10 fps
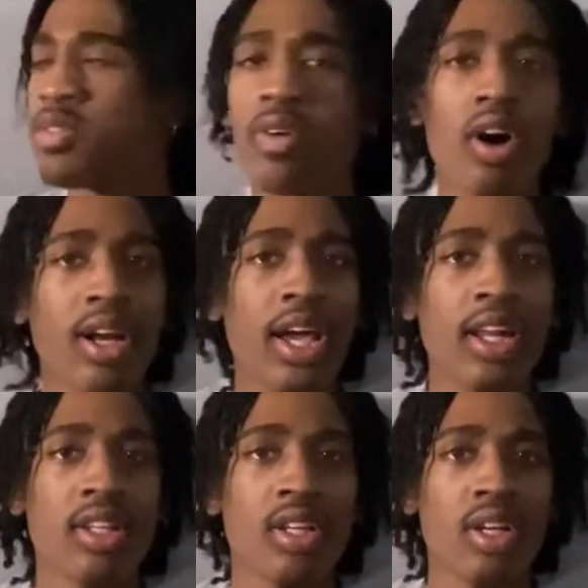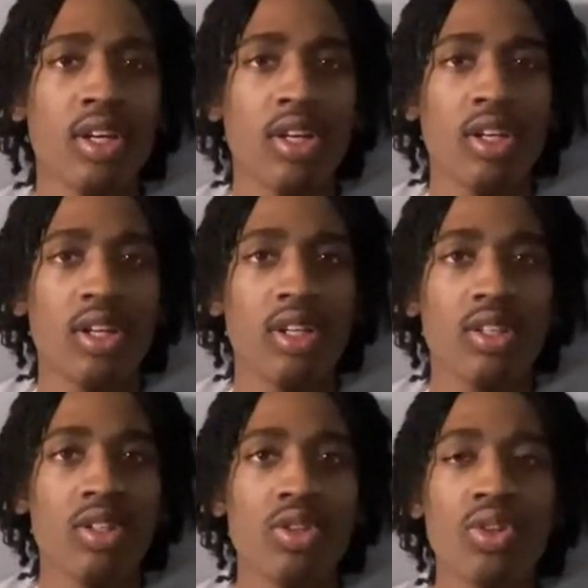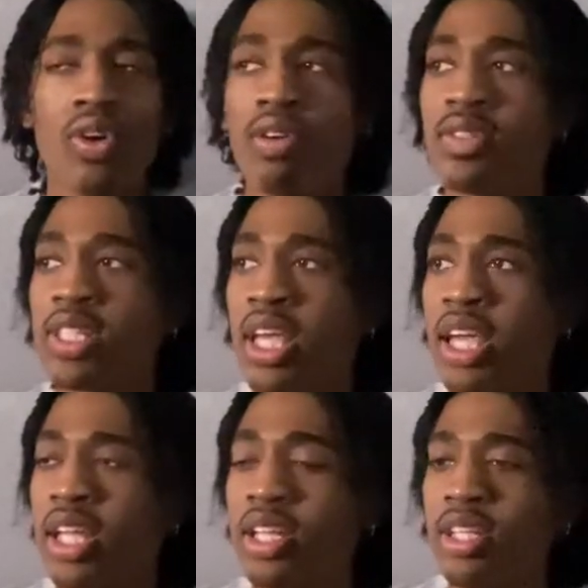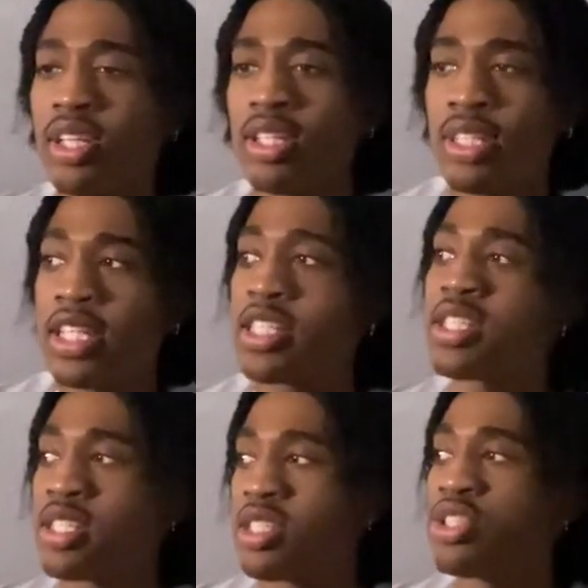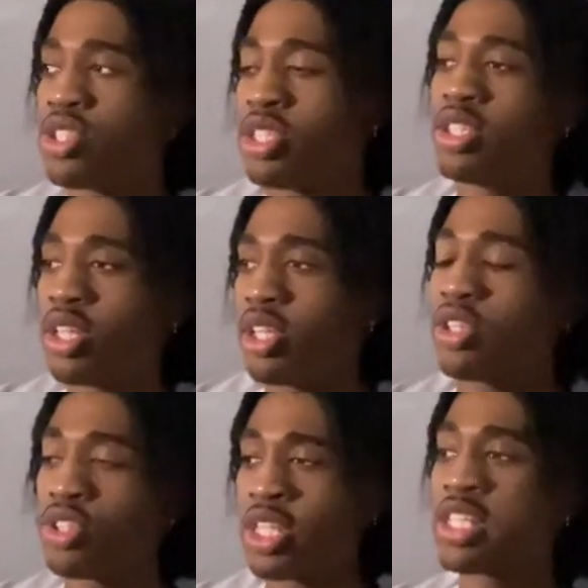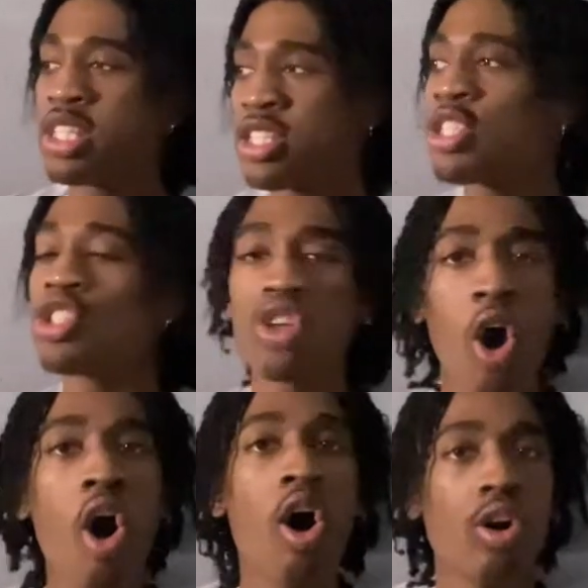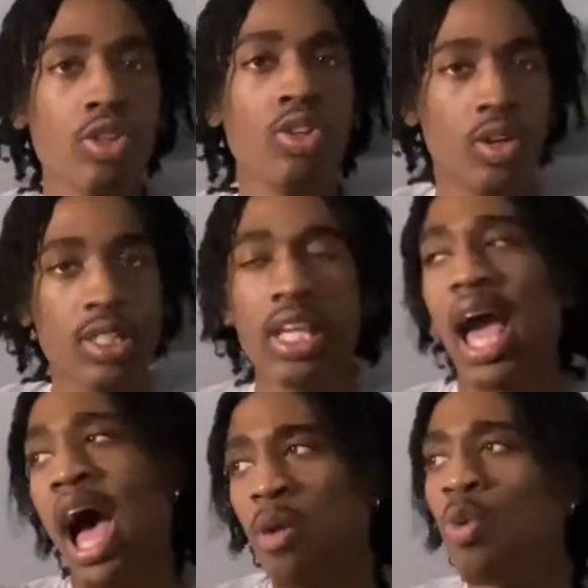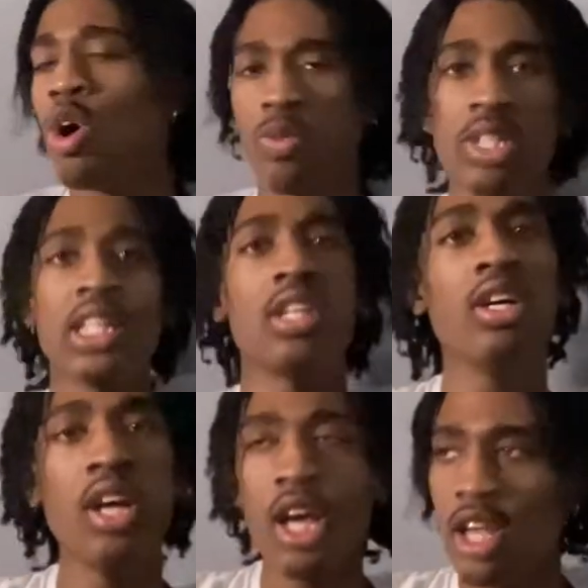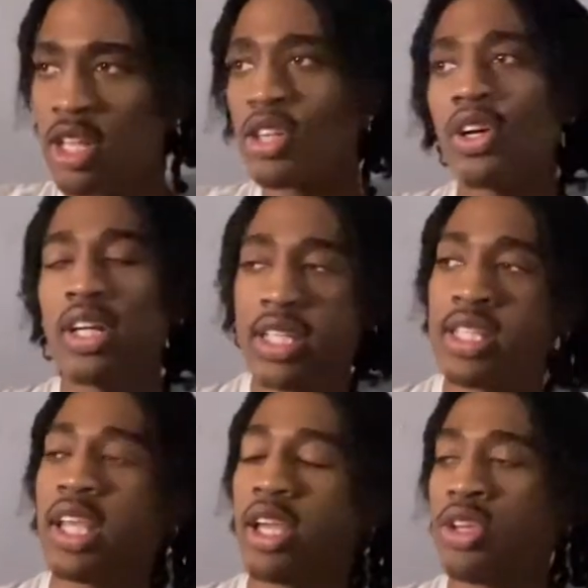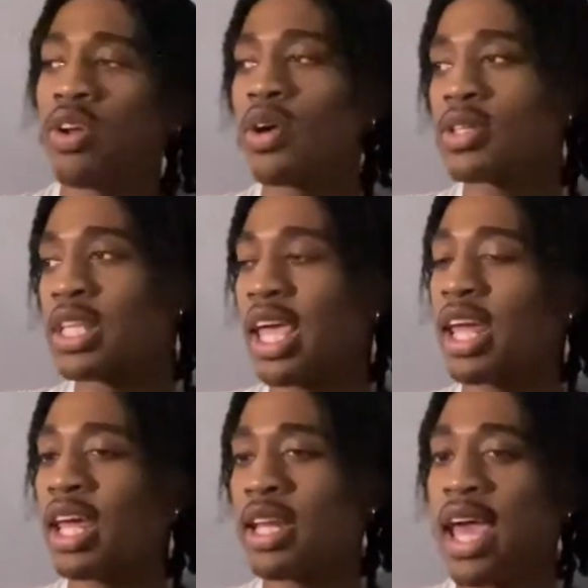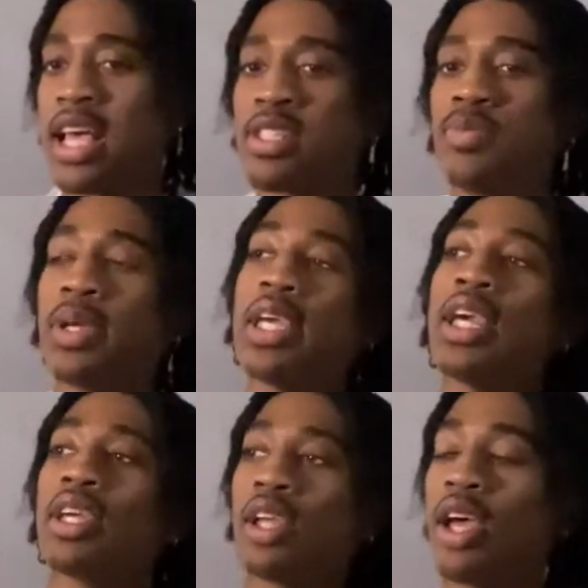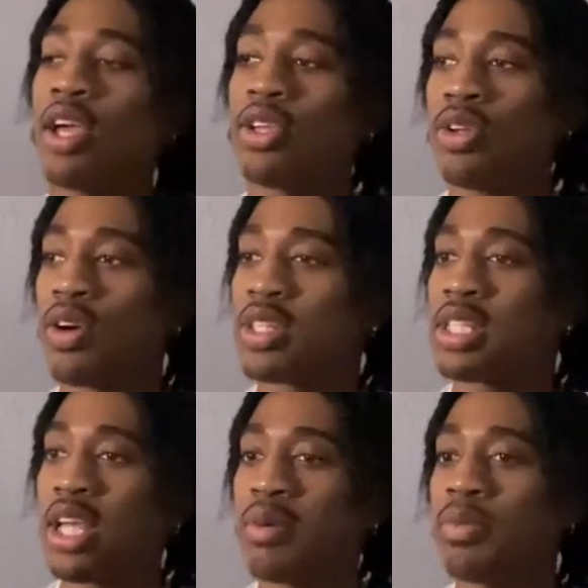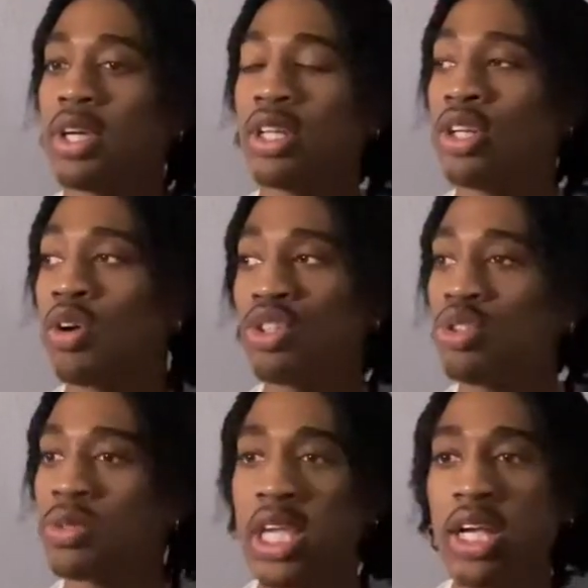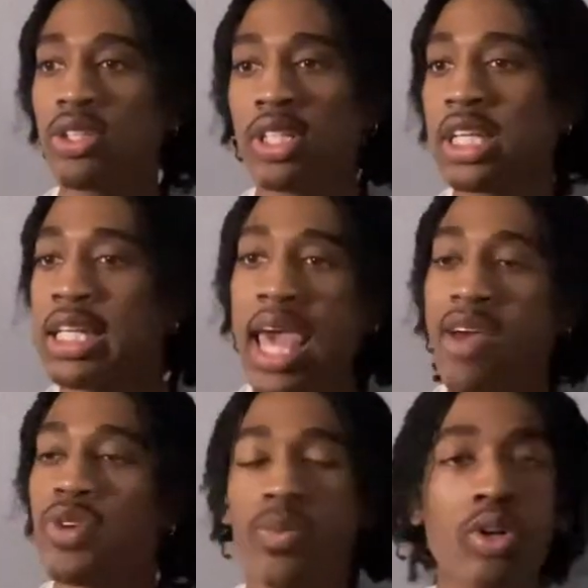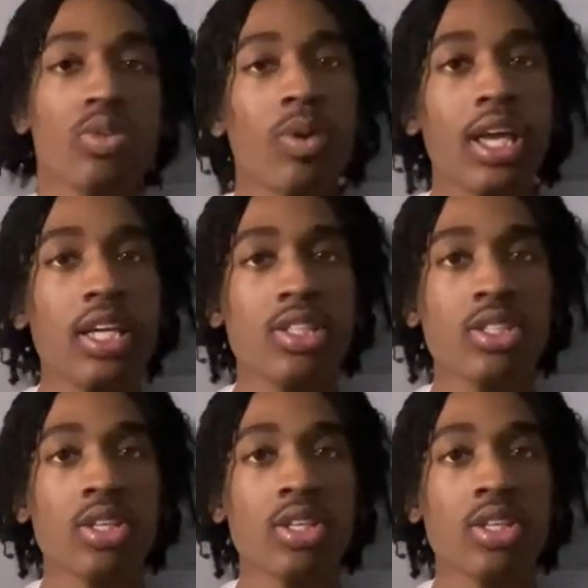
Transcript: of all that, you know what I'm saying? This is all, you know what I'm saying, I want within a certain extent, you know what I'm saying? And that's big, you know what I'm saying? But Noah Jupe's character couldn't have it both ways,